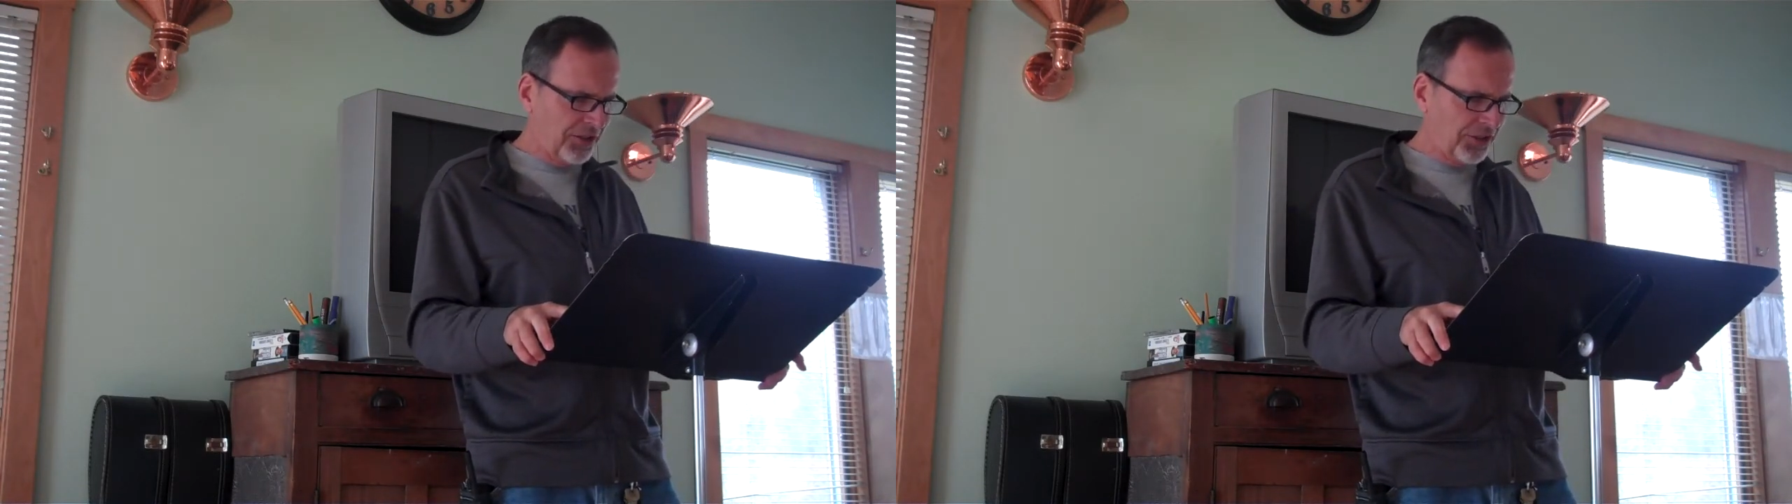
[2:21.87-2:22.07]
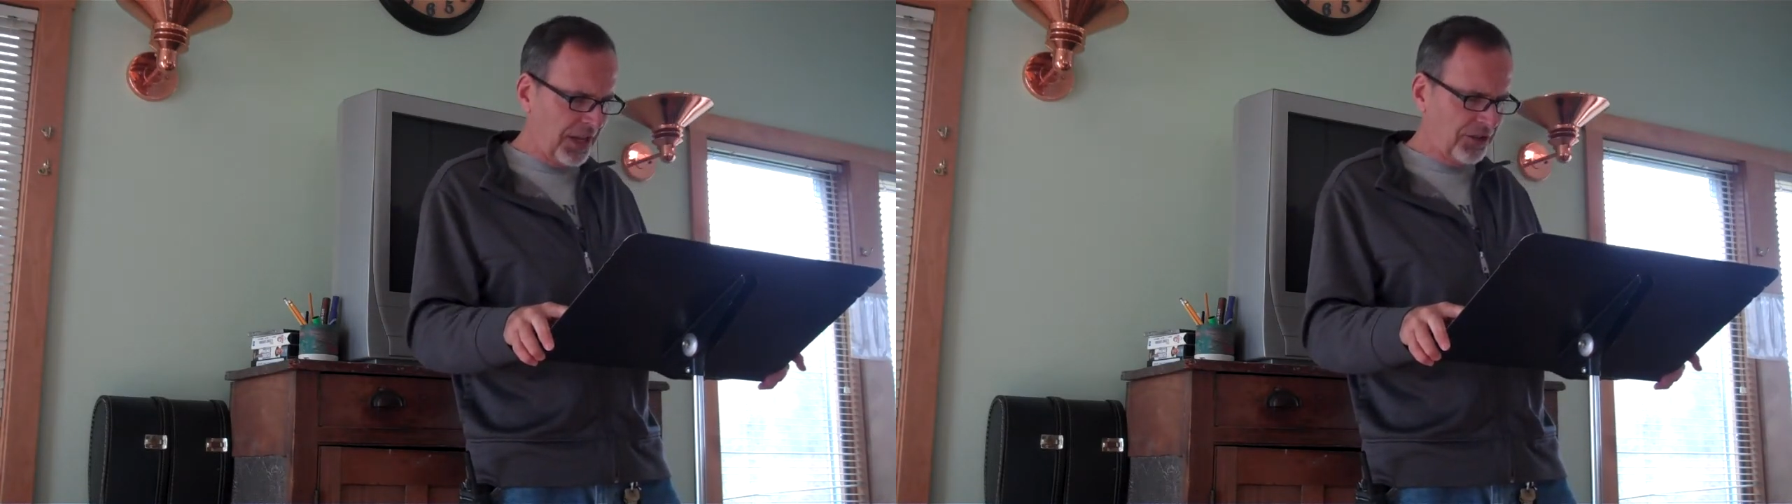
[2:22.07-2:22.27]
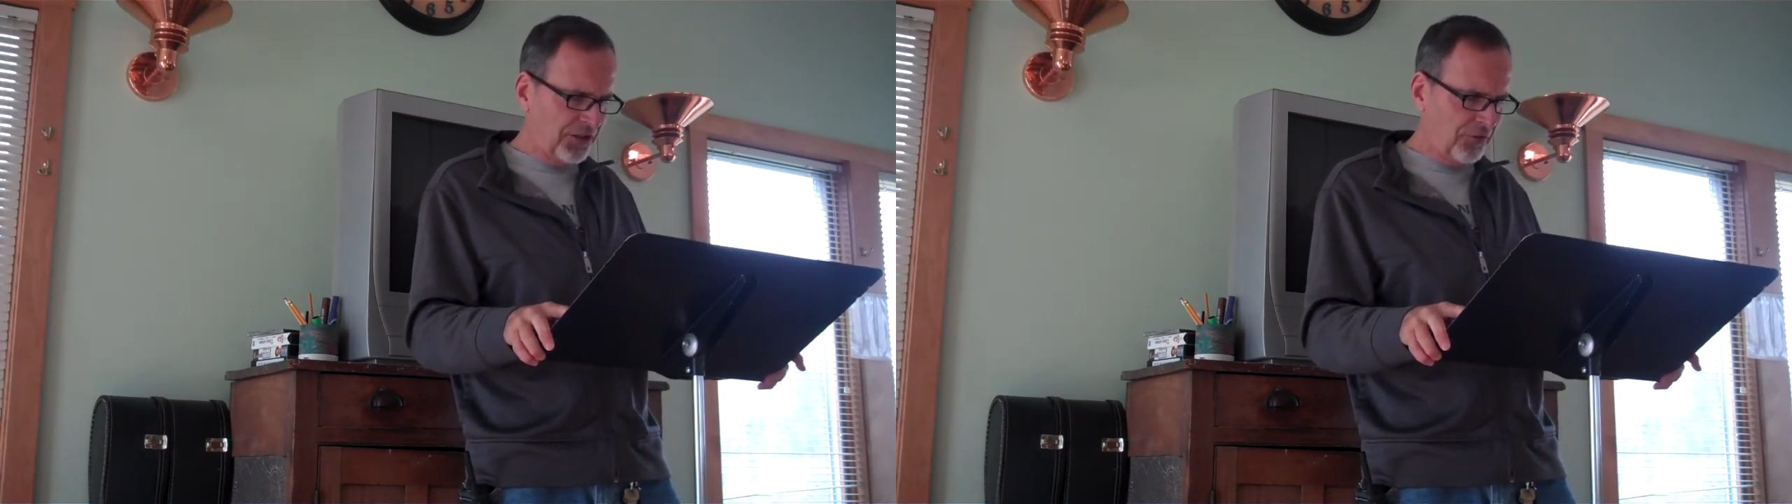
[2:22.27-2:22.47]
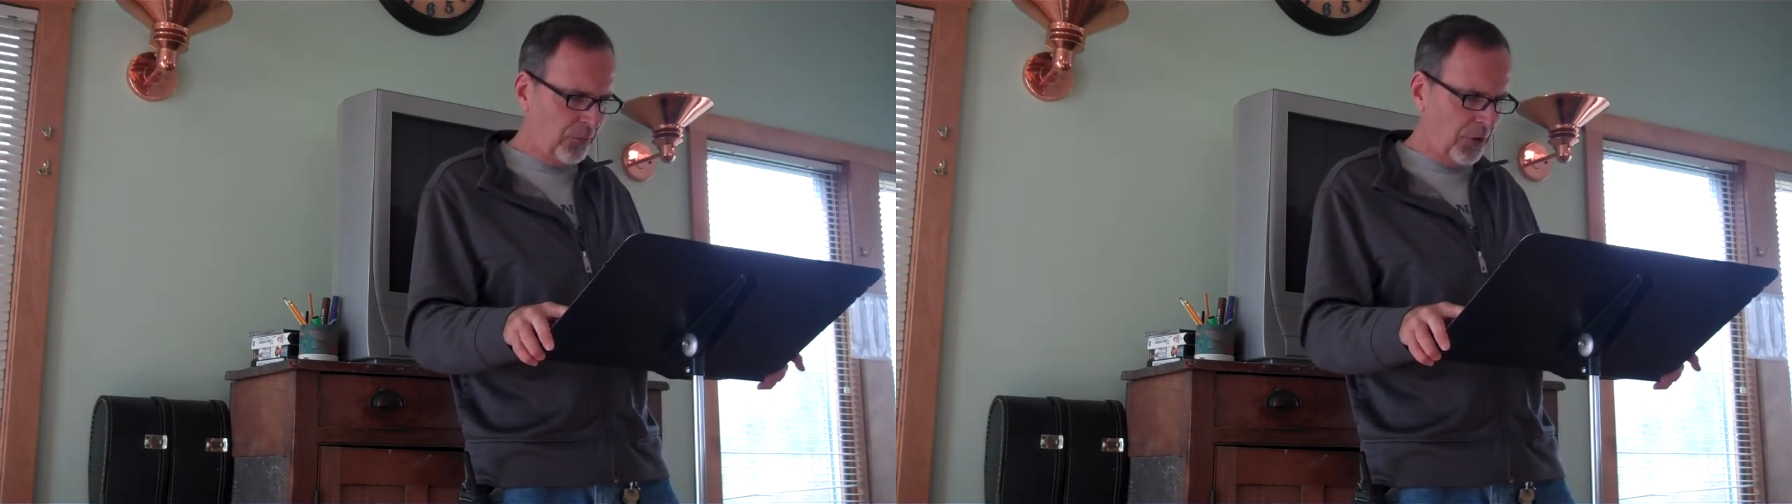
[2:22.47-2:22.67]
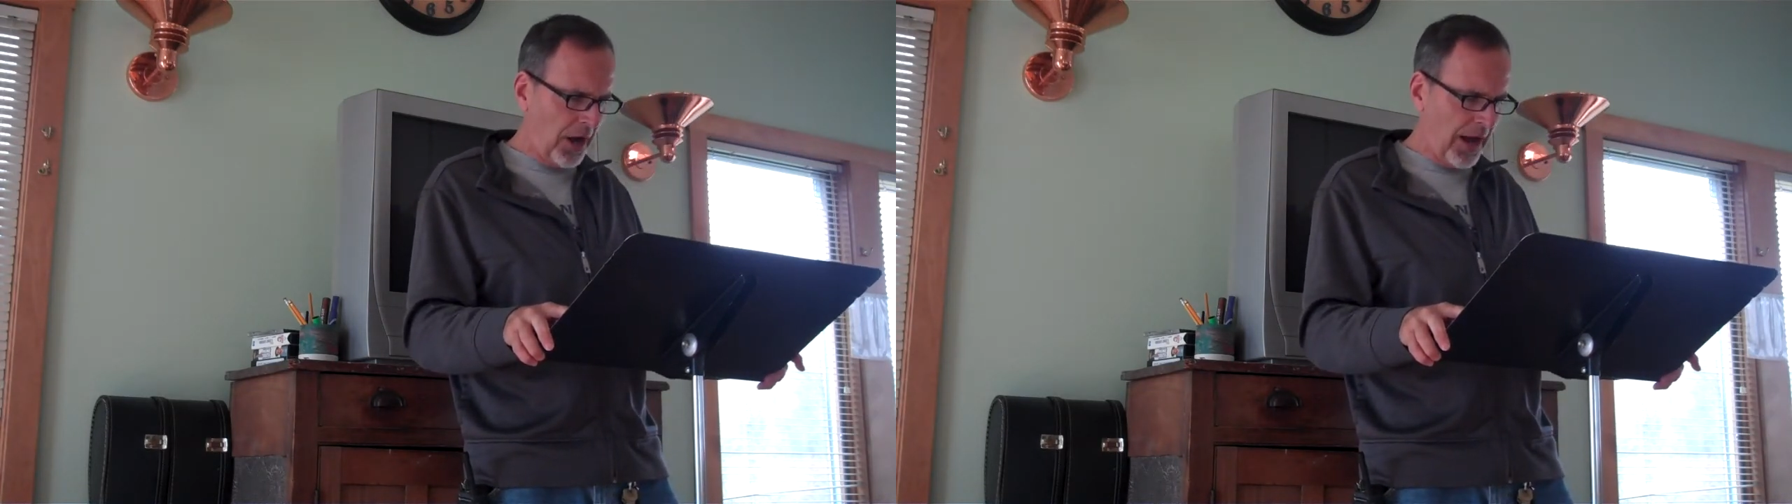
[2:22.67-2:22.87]
sense
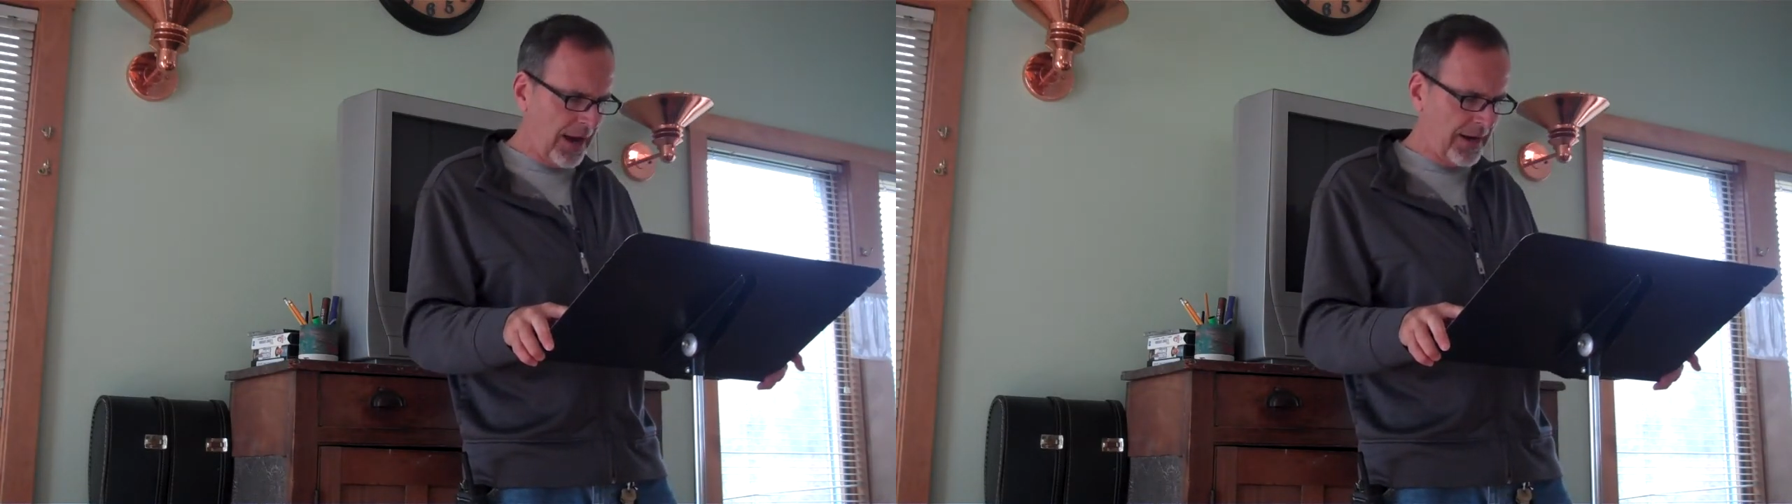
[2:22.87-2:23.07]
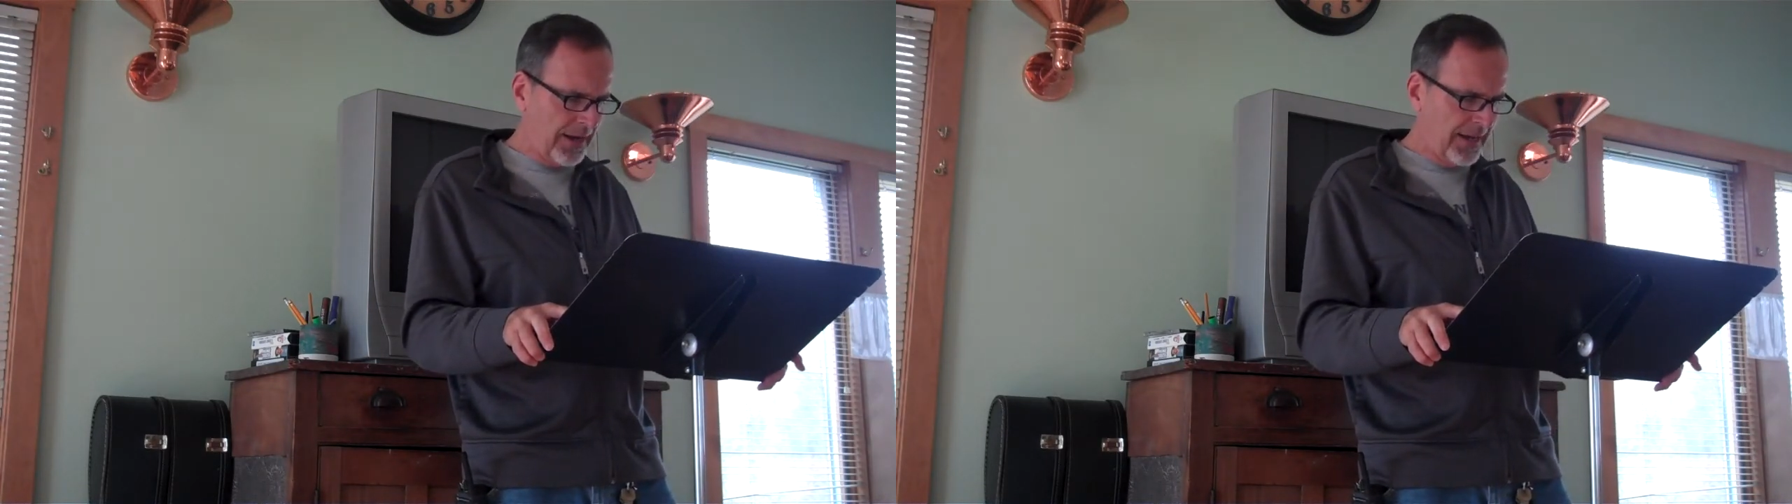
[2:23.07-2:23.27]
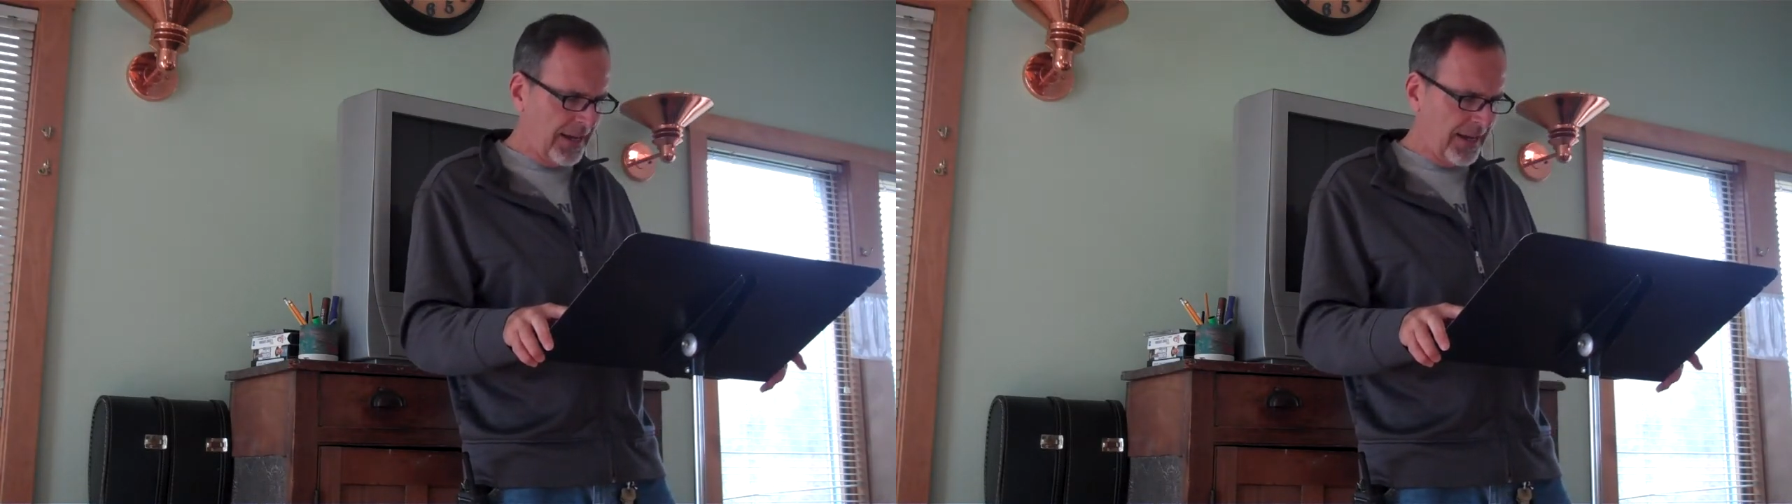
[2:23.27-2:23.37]
of pride